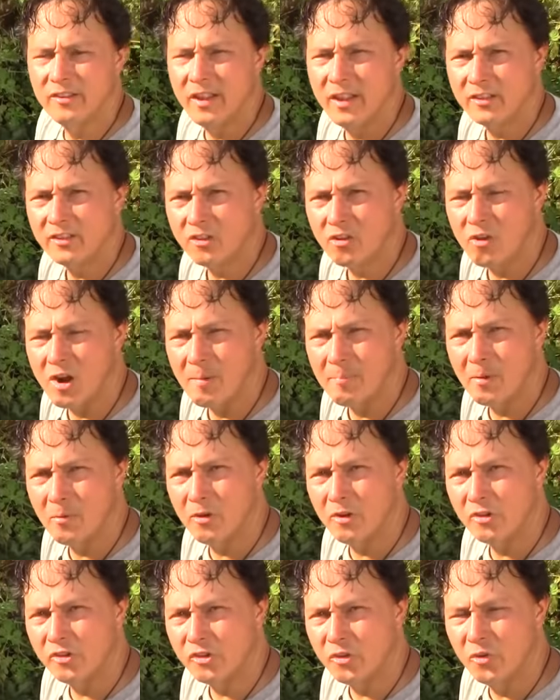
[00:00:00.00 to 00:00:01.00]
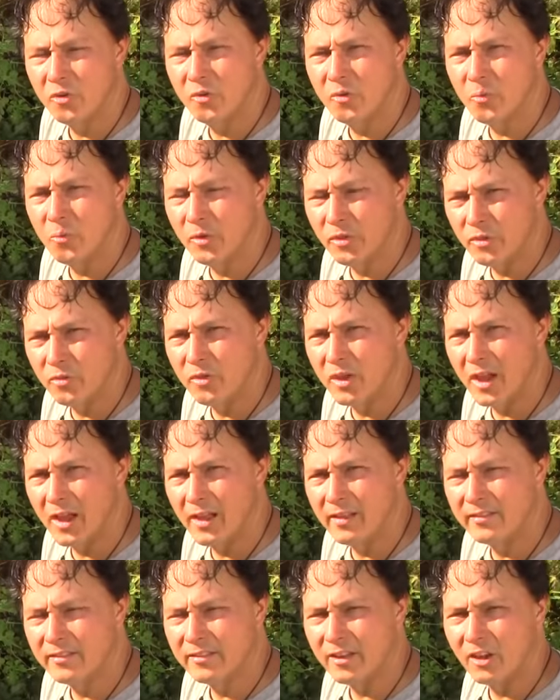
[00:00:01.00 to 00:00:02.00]
next crop I want to share with you
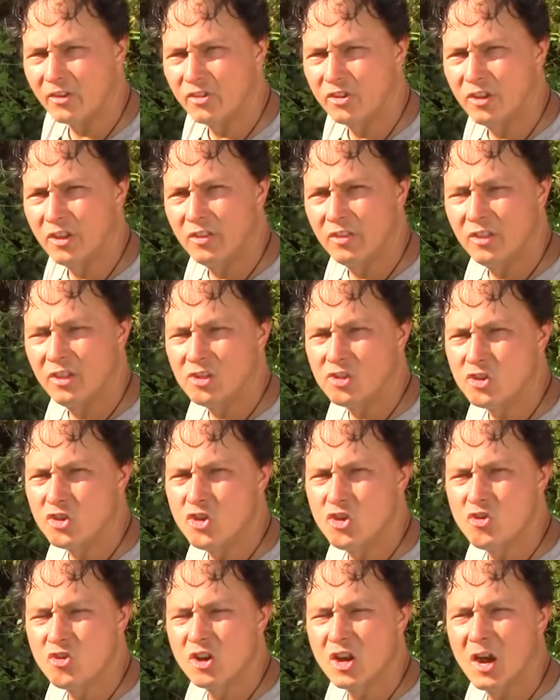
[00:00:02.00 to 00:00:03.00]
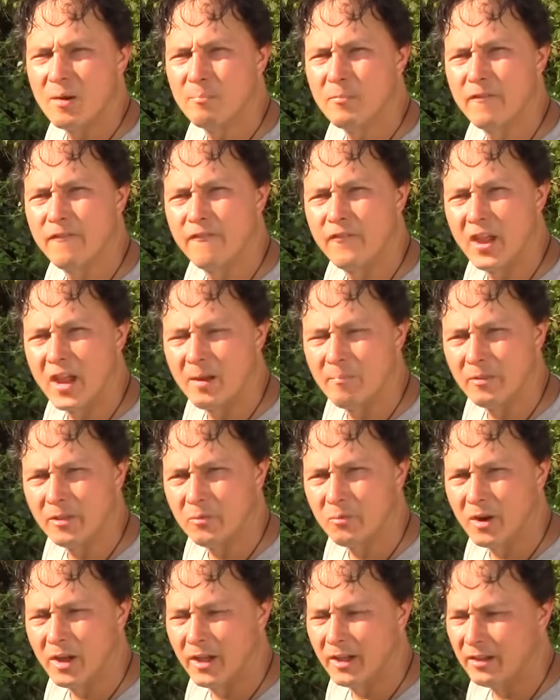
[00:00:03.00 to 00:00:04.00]
guys is actually in the cucumber
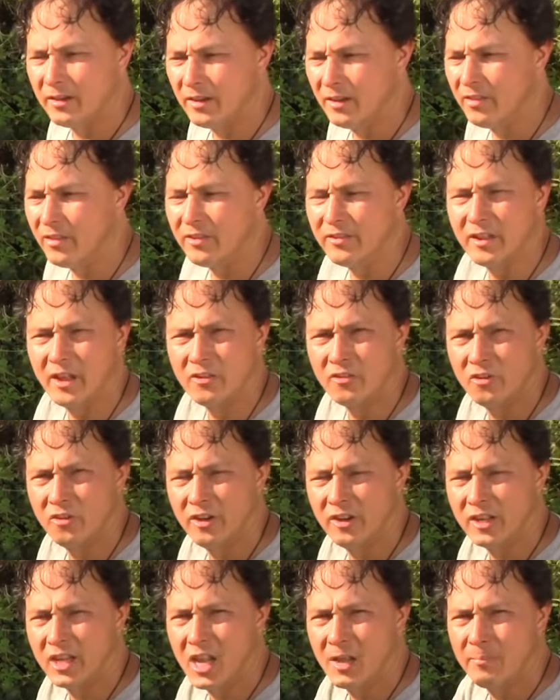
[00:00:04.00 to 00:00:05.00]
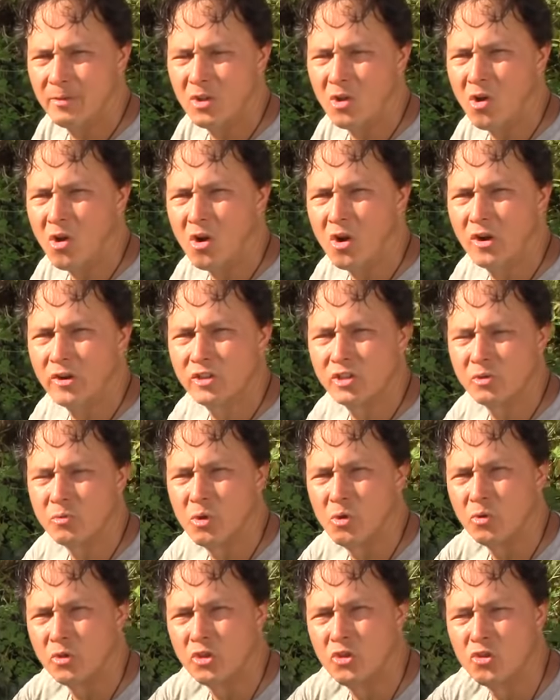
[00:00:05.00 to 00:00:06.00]
family, right? In the desert, it can be hard to
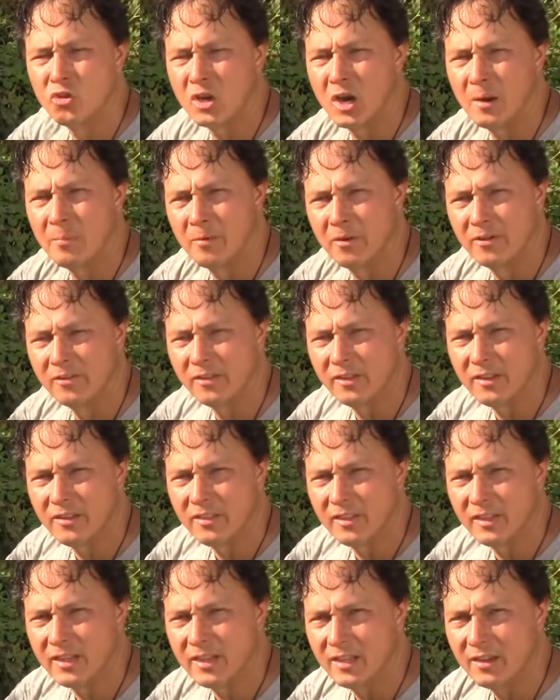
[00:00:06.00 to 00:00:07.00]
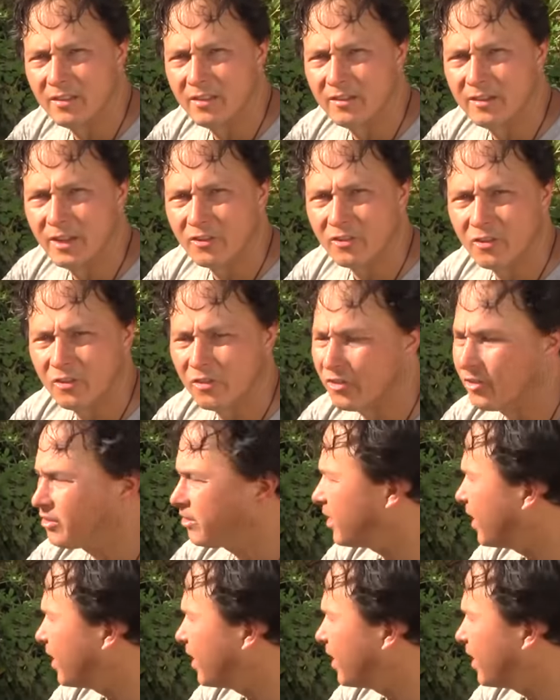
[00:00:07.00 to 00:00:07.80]
grow cucumbers in the heat of the desert. This